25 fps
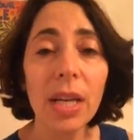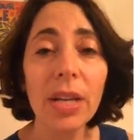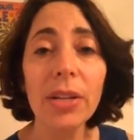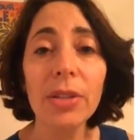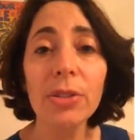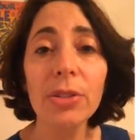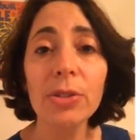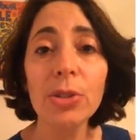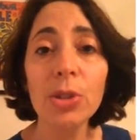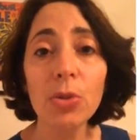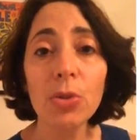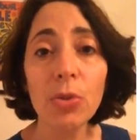
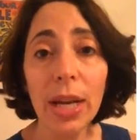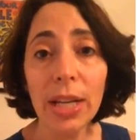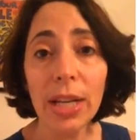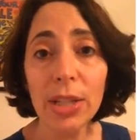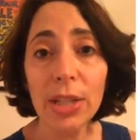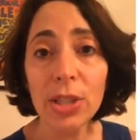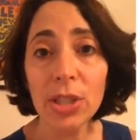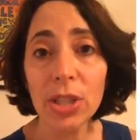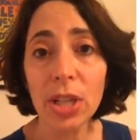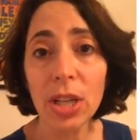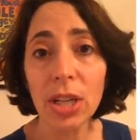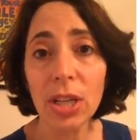your
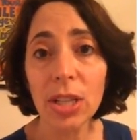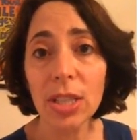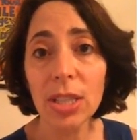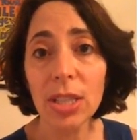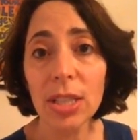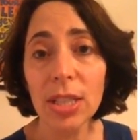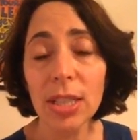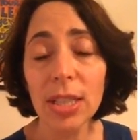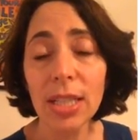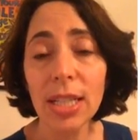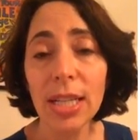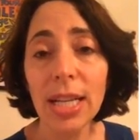
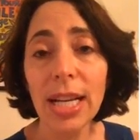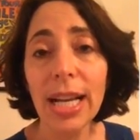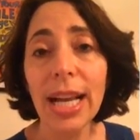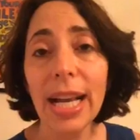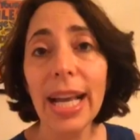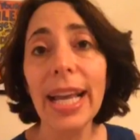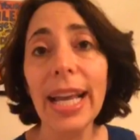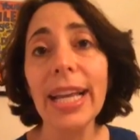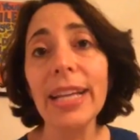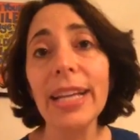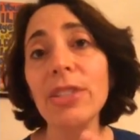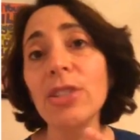treasure,
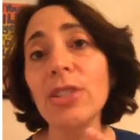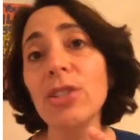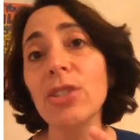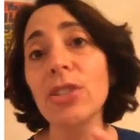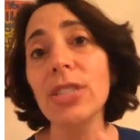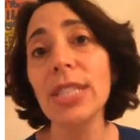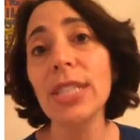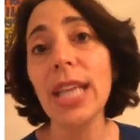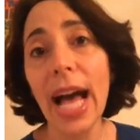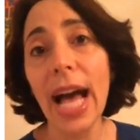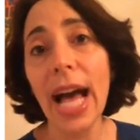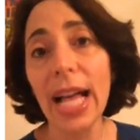and your
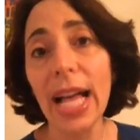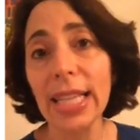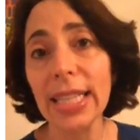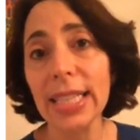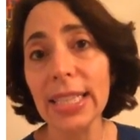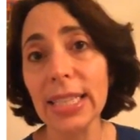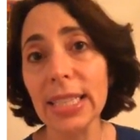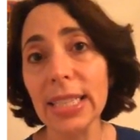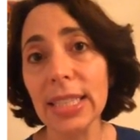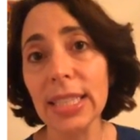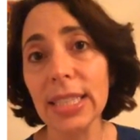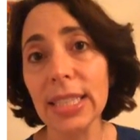
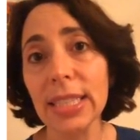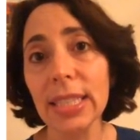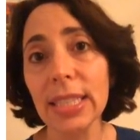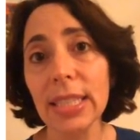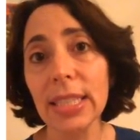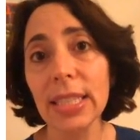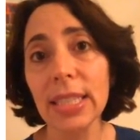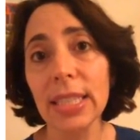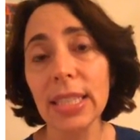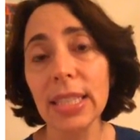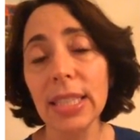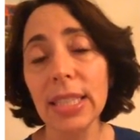talents.
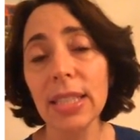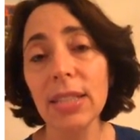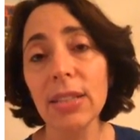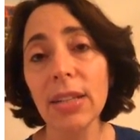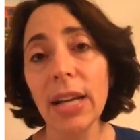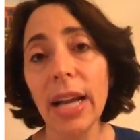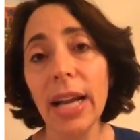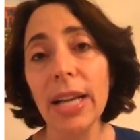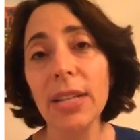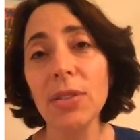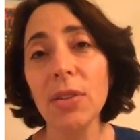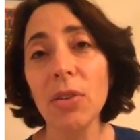
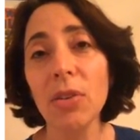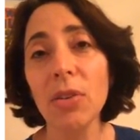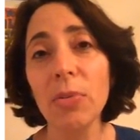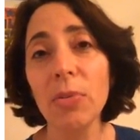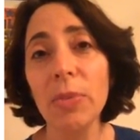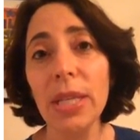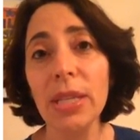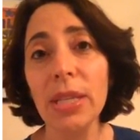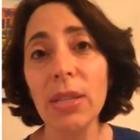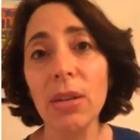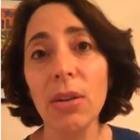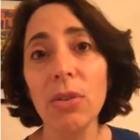Okay, so I'll
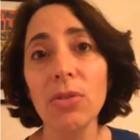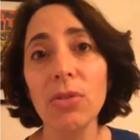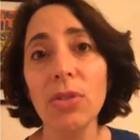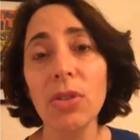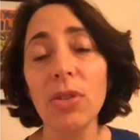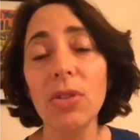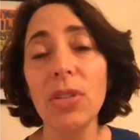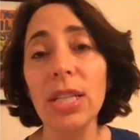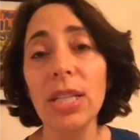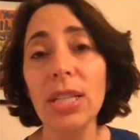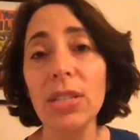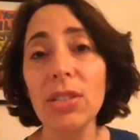repeat those.
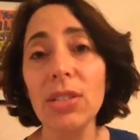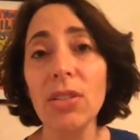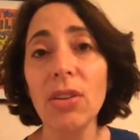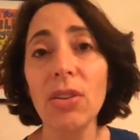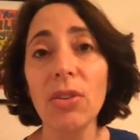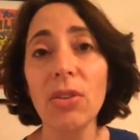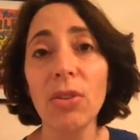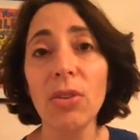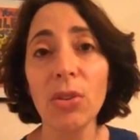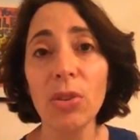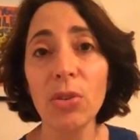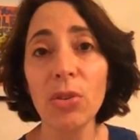So you need to know
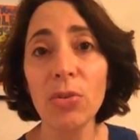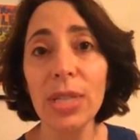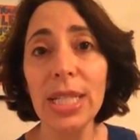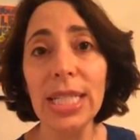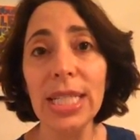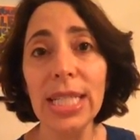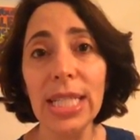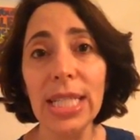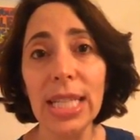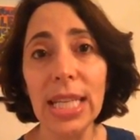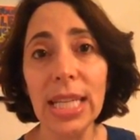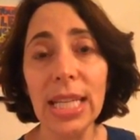your 3
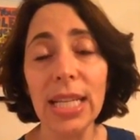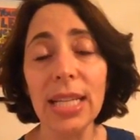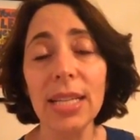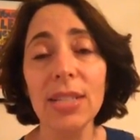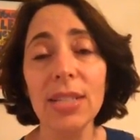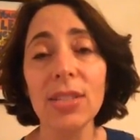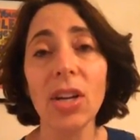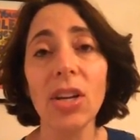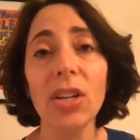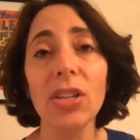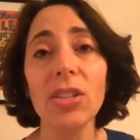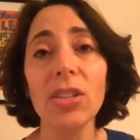
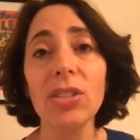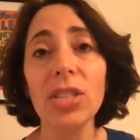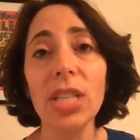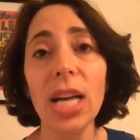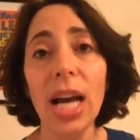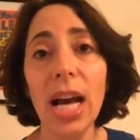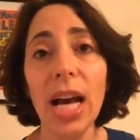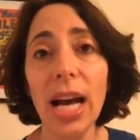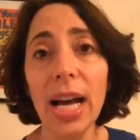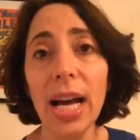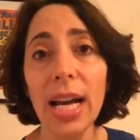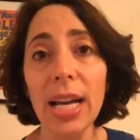T's are your
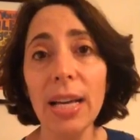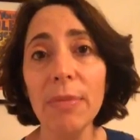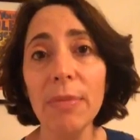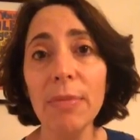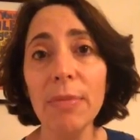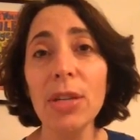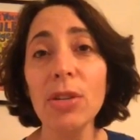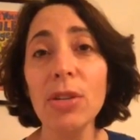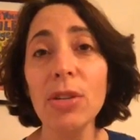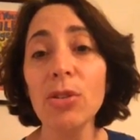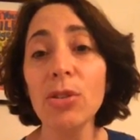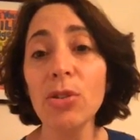
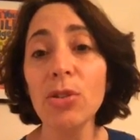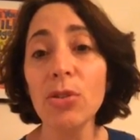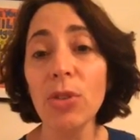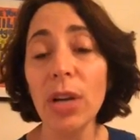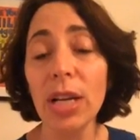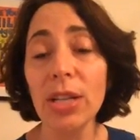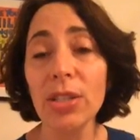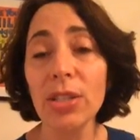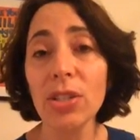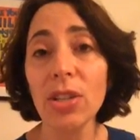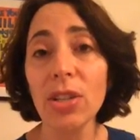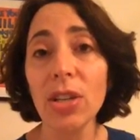time, your
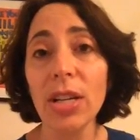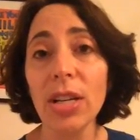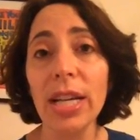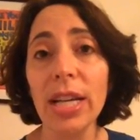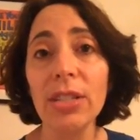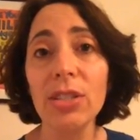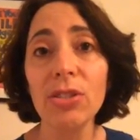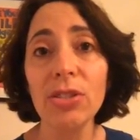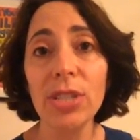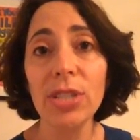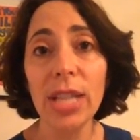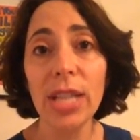treasure,
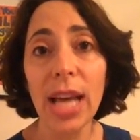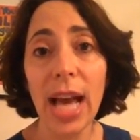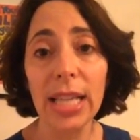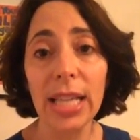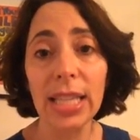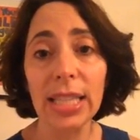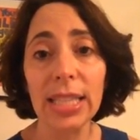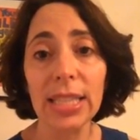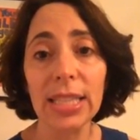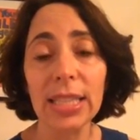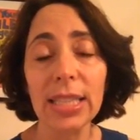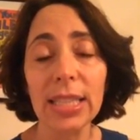and your
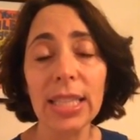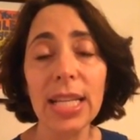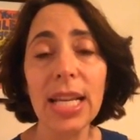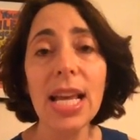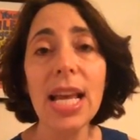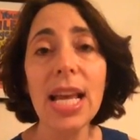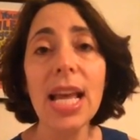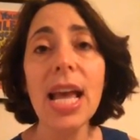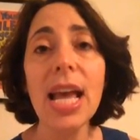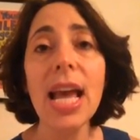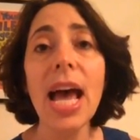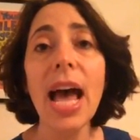talents.
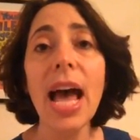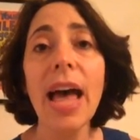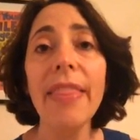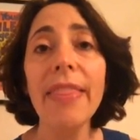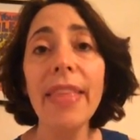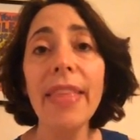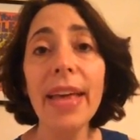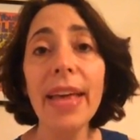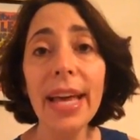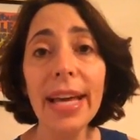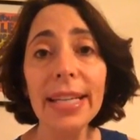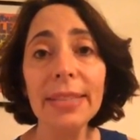
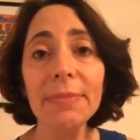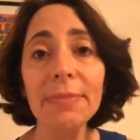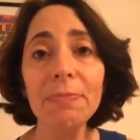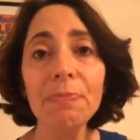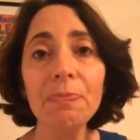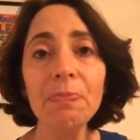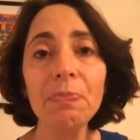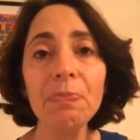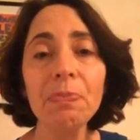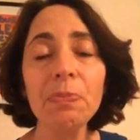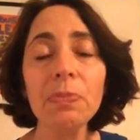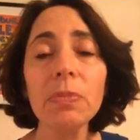And
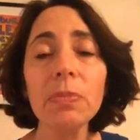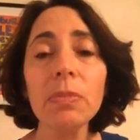then